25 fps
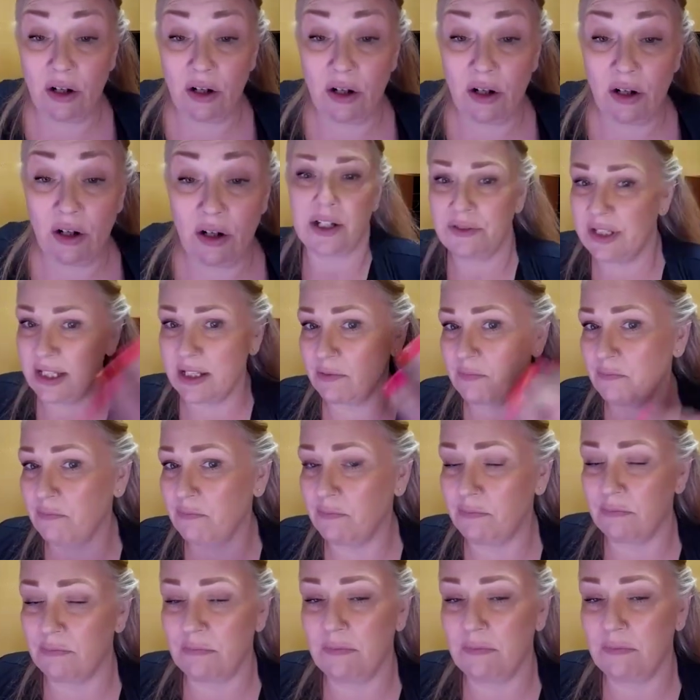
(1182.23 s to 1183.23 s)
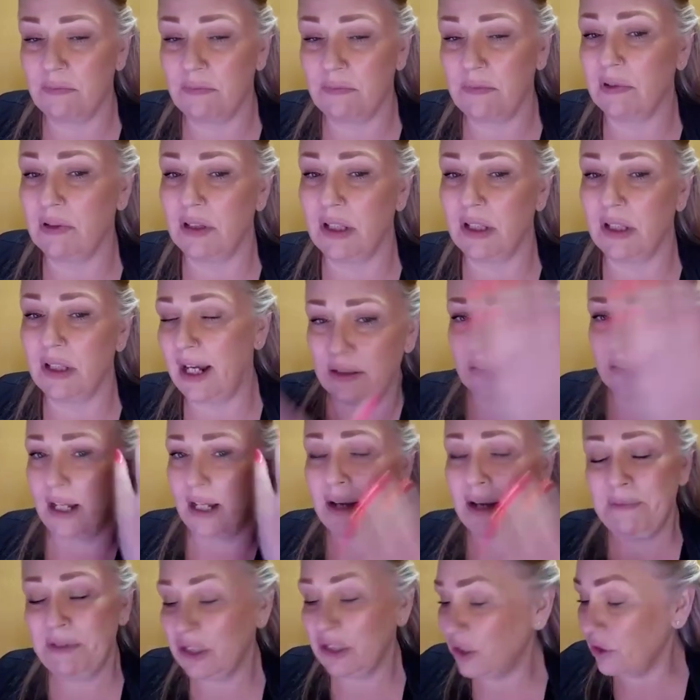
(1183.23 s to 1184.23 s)
So this is,
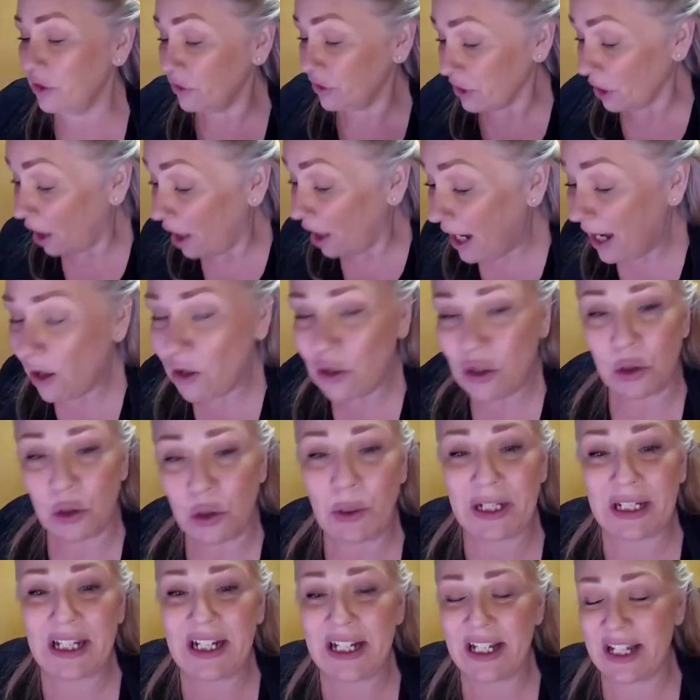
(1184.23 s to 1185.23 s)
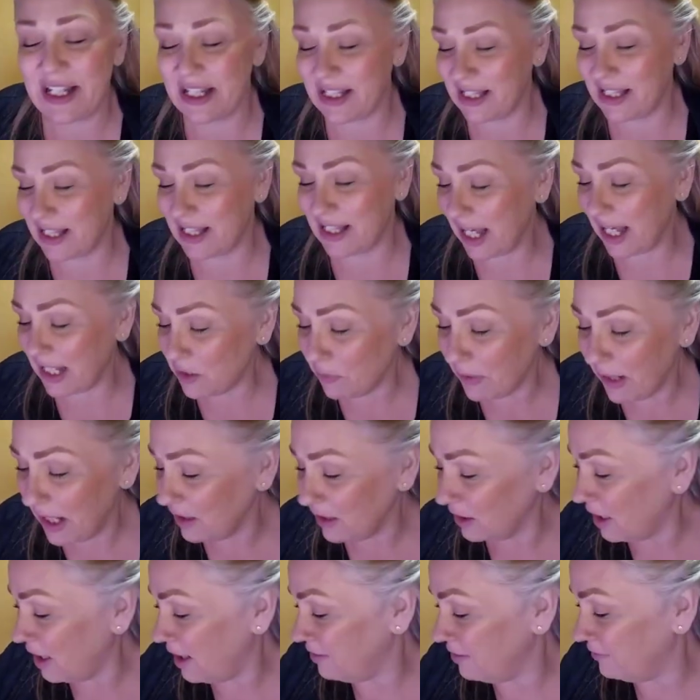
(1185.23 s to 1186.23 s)
and you saw how quick it is. That's what
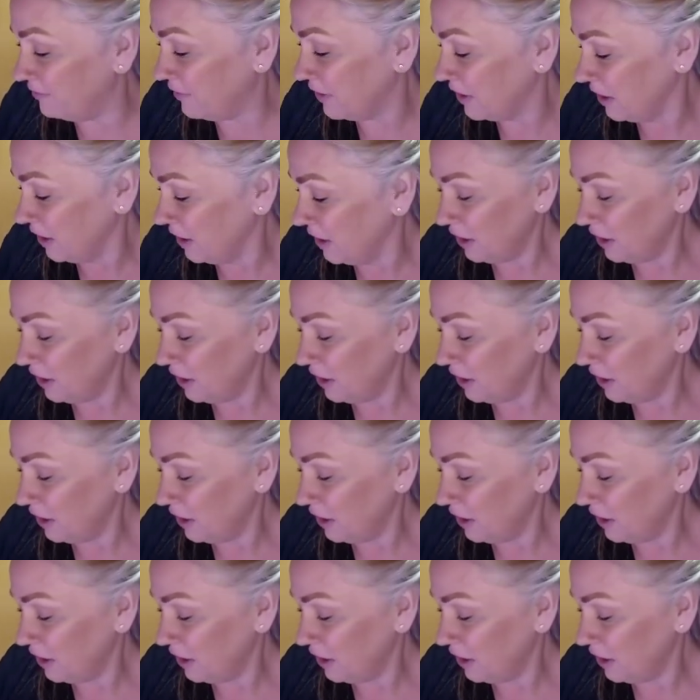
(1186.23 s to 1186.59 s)
I love.